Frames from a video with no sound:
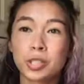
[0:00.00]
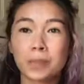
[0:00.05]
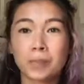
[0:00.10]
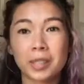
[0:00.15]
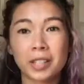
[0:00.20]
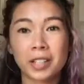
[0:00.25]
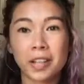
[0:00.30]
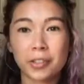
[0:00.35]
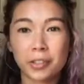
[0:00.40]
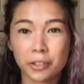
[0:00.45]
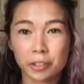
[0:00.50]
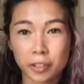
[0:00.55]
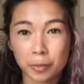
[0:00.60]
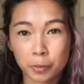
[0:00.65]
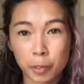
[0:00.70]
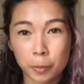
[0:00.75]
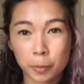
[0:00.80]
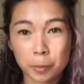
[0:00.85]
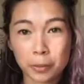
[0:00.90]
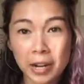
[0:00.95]
something other than
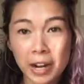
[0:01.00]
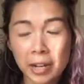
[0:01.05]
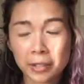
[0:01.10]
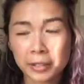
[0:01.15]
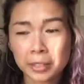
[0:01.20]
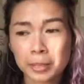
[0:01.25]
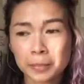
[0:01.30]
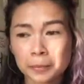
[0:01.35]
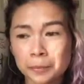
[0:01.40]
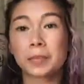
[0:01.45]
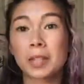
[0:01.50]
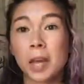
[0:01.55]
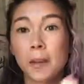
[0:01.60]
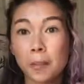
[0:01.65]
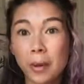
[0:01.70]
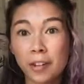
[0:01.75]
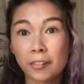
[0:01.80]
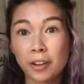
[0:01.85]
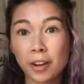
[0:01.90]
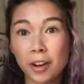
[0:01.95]
mope around.
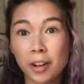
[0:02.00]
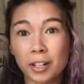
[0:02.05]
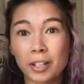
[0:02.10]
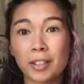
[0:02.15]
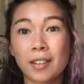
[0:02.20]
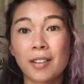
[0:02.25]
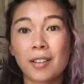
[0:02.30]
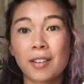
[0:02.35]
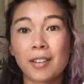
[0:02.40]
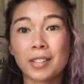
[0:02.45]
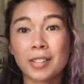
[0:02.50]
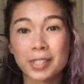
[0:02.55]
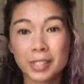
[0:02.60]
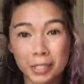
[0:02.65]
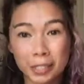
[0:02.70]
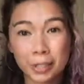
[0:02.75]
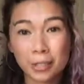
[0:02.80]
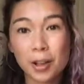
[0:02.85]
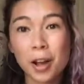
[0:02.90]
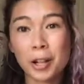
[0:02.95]
Above all,
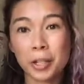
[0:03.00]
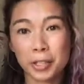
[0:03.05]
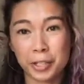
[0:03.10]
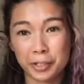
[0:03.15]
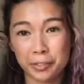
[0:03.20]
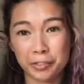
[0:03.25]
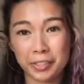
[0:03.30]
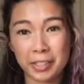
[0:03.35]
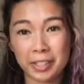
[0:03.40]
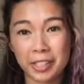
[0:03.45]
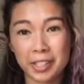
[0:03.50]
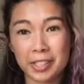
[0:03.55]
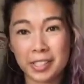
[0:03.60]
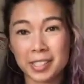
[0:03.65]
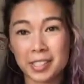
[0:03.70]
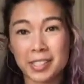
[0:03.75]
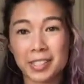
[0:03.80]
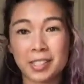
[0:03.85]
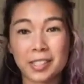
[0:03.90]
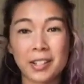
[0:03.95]
still honor your
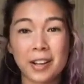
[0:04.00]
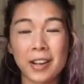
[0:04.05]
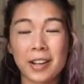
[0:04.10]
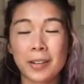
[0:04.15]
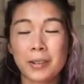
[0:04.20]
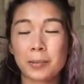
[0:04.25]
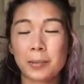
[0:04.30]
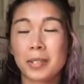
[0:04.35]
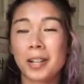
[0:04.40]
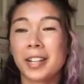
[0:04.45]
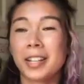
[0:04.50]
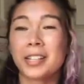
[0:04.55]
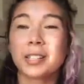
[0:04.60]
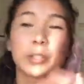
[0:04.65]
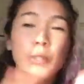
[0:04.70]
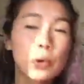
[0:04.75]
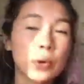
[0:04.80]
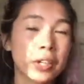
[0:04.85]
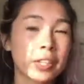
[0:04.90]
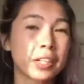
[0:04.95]
feelings. We're not
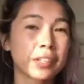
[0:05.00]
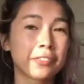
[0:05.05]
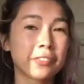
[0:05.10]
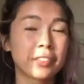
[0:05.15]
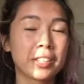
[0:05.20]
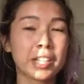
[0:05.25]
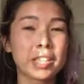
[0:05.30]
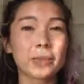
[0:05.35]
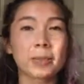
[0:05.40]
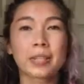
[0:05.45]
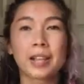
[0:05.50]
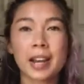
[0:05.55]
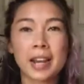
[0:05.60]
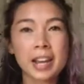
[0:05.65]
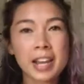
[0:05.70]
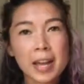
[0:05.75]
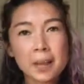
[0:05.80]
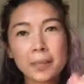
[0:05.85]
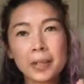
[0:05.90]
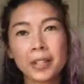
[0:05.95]
ignoring our feelings, we're not
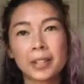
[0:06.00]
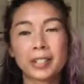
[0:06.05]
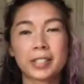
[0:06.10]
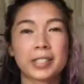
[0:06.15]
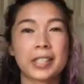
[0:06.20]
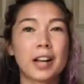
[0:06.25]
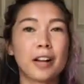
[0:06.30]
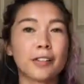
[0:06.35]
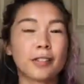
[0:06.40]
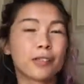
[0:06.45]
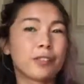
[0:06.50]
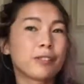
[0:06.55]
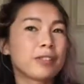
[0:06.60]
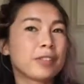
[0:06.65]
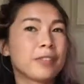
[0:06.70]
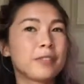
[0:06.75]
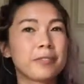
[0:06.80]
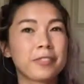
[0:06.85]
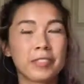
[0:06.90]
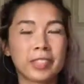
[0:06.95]
numbing ourselves
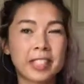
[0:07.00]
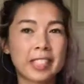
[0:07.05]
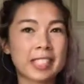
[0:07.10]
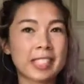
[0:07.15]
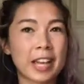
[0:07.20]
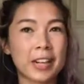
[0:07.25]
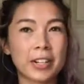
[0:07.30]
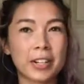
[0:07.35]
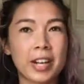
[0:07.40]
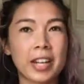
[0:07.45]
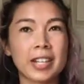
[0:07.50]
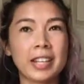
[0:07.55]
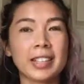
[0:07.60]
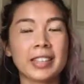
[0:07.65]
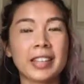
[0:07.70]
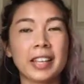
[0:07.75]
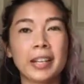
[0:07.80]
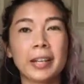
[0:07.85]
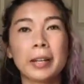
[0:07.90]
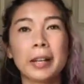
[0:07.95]
from feeling sad or
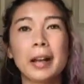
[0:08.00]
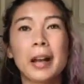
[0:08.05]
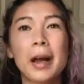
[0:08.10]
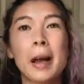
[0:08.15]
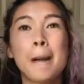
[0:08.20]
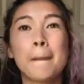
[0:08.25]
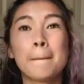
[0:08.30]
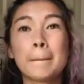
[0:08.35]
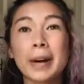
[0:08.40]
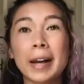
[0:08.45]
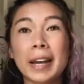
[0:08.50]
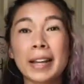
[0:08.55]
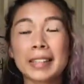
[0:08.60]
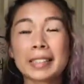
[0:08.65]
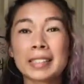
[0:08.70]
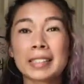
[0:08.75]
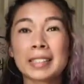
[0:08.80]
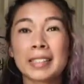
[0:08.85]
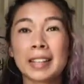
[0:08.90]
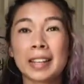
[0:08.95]
anything,
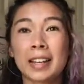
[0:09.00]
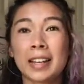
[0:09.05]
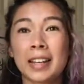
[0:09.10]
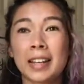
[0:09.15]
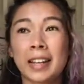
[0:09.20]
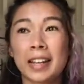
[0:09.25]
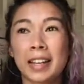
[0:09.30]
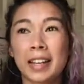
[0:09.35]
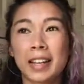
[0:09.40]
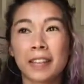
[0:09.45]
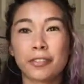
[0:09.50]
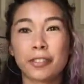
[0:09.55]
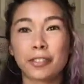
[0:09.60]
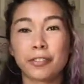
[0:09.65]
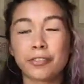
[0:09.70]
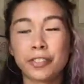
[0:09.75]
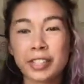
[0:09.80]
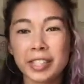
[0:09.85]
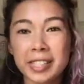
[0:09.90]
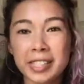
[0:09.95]
but if you're
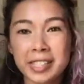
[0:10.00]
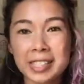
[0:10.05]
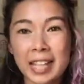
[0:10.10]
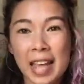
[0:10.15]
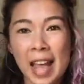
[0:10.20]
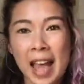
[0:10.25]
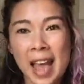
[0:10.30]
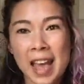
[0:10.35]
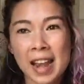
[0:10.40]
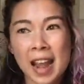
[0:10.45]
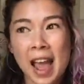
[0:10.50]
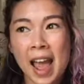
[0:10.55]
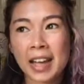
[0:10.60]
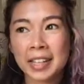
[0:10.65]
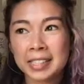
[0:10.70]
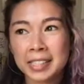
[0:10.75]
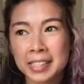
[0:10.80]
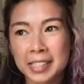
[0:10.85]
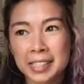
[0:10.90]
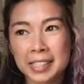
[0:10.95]
feeling sad,
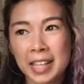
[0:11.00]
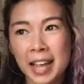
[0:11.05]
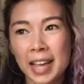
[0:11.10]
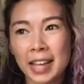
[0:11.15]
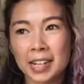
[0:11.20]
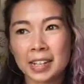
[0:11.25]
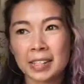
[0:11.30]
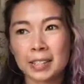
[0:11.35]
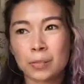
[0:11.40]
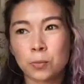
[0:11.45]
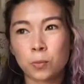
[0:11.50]
acting sad